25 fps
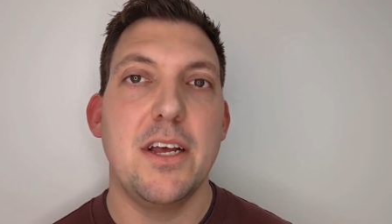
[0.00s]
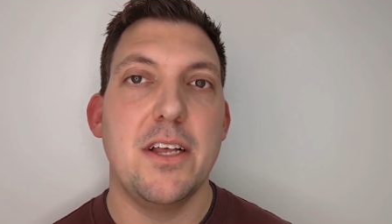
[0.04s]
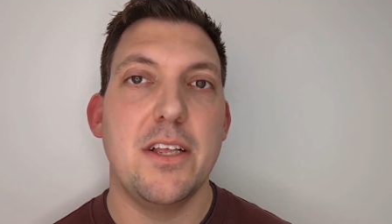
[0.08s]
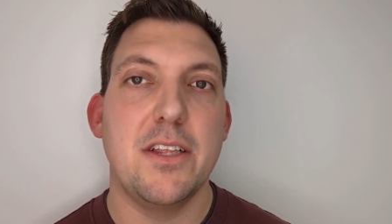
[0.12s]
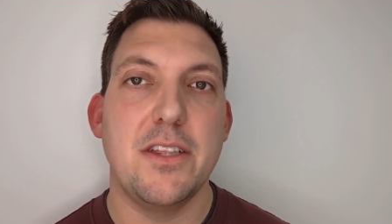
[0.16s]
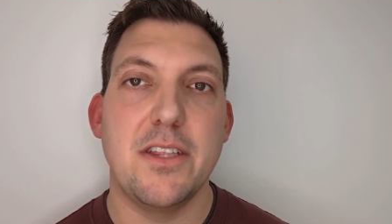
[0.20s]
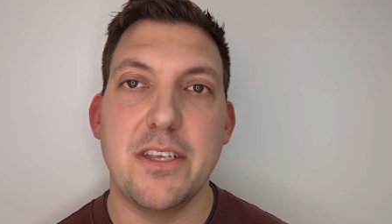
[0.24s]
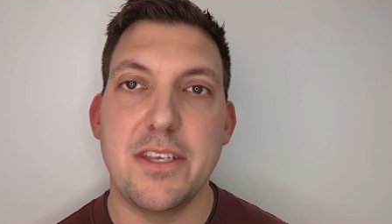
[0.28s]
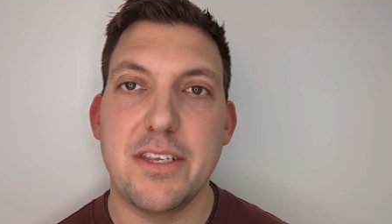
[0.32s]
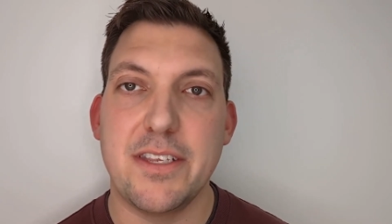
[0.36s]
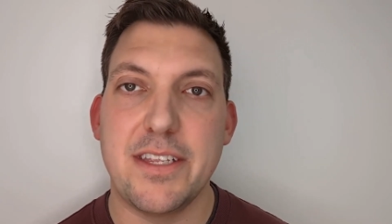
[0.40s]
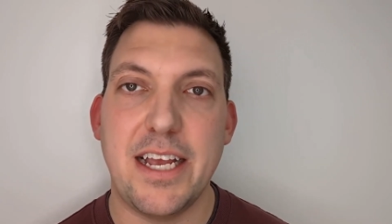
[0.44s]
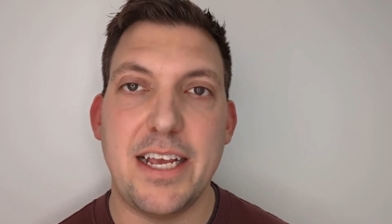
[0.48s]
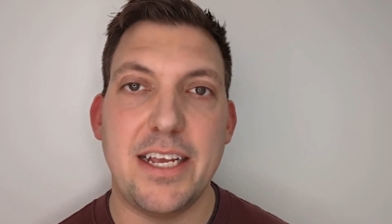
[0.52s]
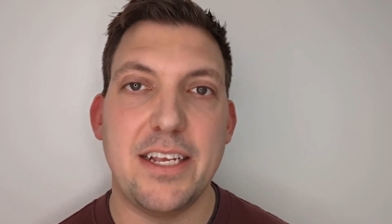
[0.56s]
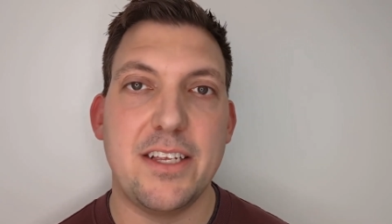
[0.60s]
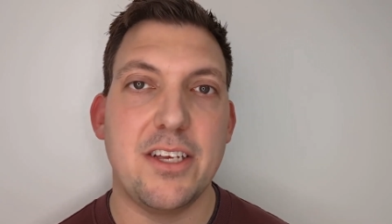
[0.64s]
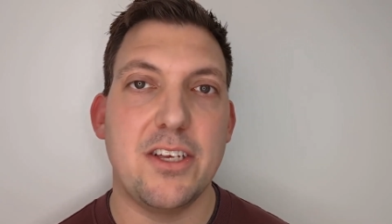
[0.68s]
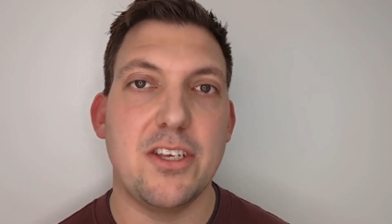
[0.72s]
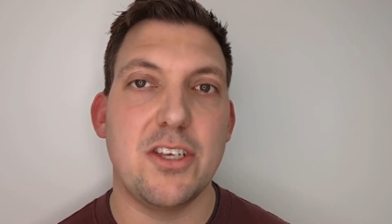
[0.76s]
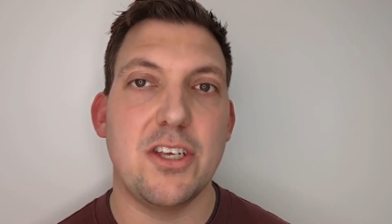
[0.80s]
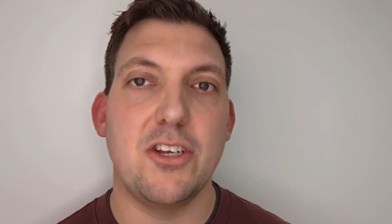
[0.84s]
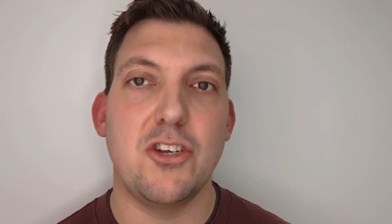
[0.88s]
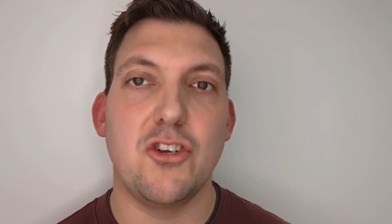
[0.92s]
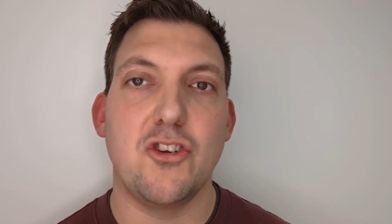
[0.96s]
the
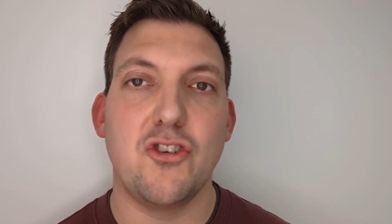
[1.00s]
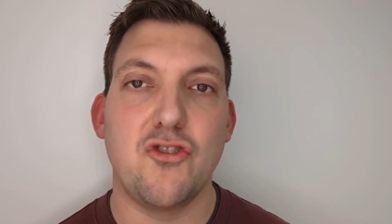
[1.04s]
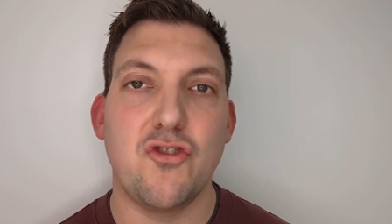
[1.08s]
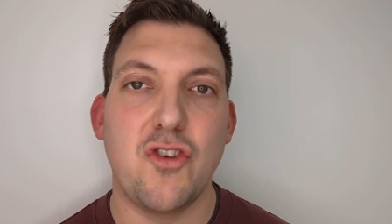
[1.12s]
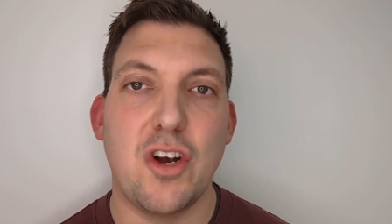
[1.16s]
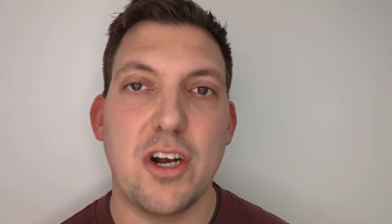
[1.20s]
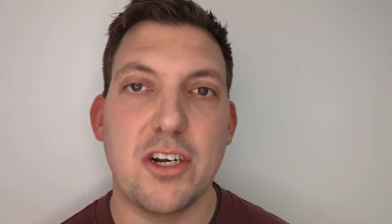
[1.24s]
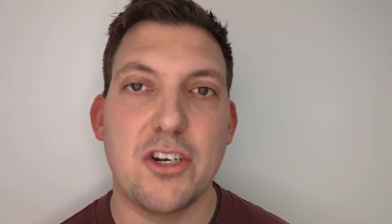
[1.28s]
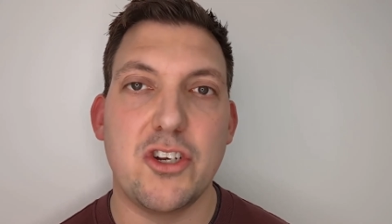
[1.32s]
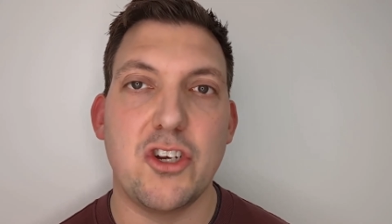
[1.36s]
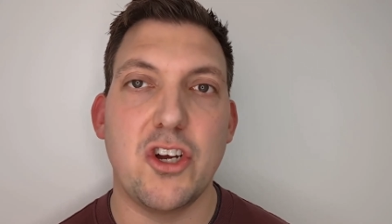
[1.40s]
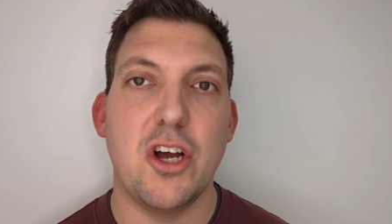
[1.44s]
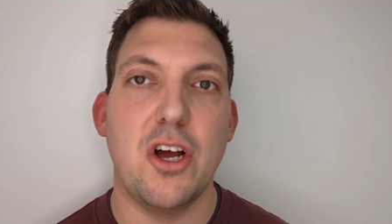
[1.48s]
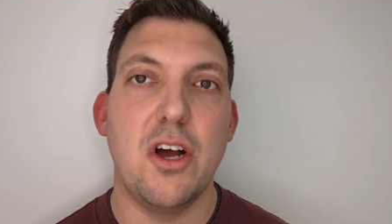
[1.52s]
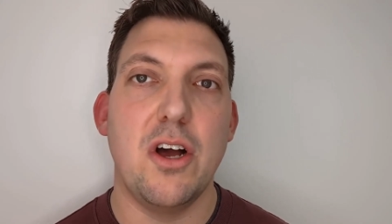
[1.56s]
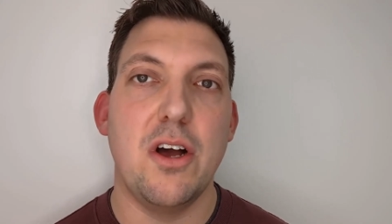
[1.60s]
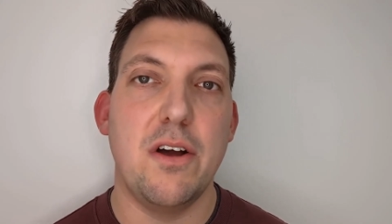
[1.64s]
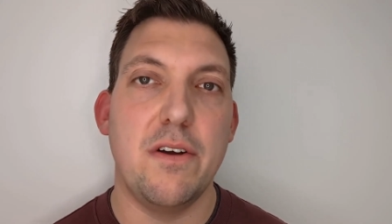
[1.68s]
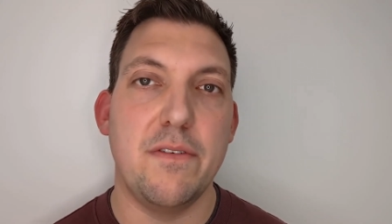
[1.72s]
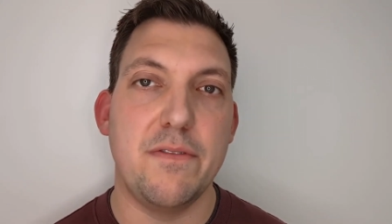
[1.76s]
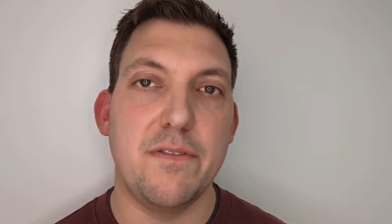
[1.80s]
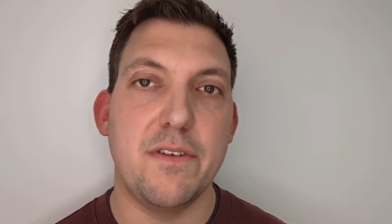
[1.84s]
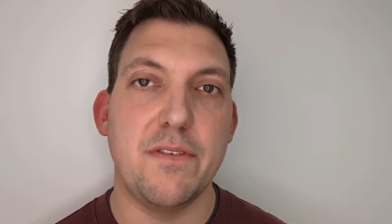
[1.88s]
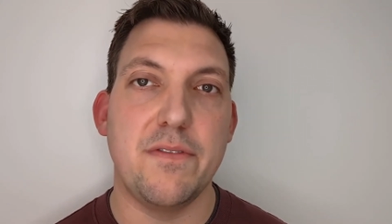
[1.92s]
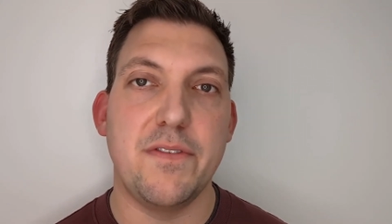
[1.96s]
status and structure
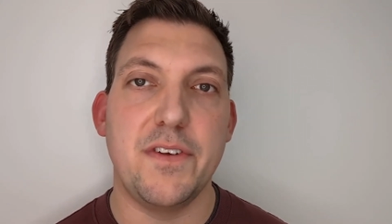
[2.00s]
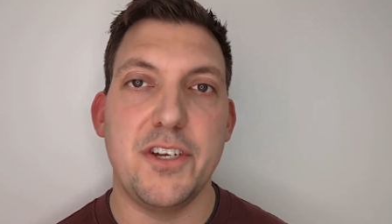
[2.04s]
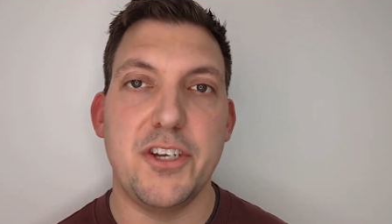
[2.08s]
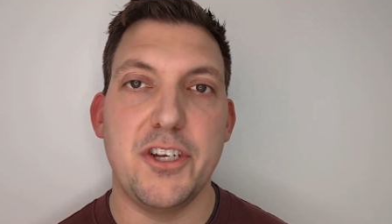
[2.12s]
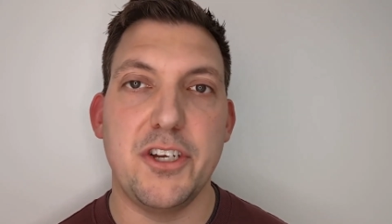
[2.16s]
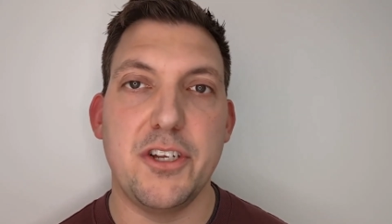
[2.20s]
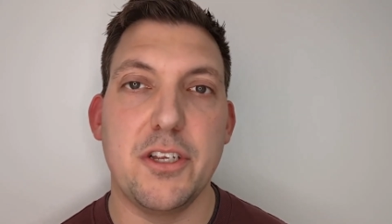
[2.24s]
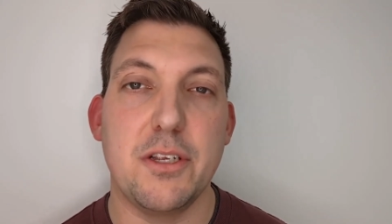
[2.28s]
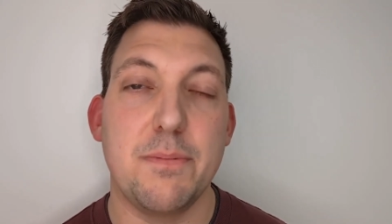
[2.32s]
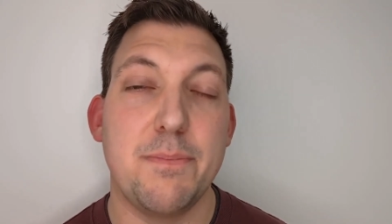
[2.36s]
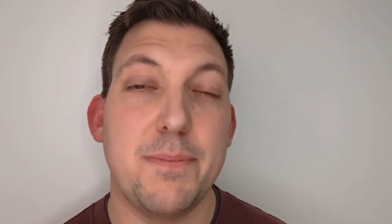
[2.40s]
of divisions,